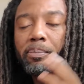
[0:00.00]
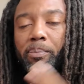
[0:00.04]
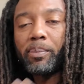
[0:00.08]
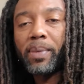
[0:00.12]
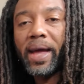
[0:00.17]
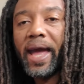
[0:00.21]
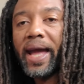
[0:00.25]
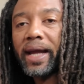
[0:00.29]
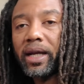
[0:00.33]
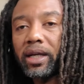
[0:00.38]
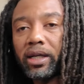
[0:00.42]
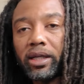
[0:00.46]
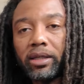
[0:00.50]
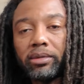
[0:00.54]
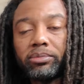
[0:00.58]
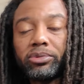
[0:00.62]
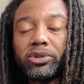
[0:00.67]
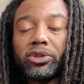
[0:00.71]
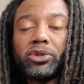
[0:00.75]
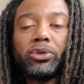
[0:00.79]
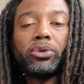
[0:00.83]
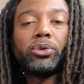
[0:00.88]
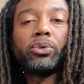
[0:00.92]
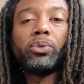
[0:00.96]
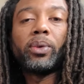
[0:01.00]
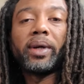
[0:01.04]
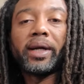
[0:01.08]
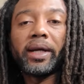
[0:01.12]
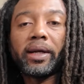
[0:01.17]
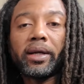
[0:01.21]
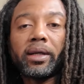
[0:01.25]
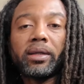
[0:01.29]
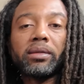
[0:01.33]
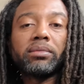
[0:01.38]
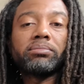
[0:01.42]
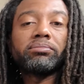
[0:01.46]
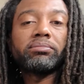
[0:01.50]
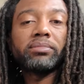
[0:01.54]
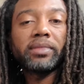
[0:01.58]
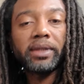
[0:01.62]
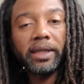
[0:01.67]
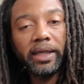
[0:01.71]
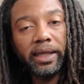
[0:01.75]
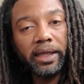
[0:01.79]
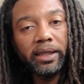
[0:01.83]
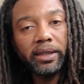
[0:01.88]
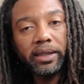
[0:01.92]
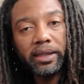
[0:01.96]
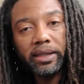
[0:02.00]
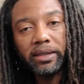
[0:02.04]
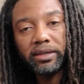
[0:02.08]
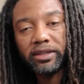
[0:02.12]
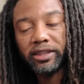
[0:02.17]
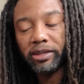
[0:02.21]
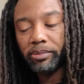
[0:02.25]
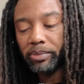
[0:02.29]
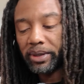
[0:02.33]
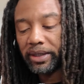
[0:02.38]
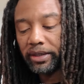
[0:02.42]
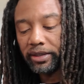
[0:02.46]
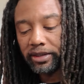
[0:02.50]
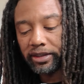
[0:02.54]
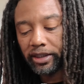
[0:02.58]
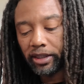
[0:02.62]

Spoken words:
back up to where it needs to be.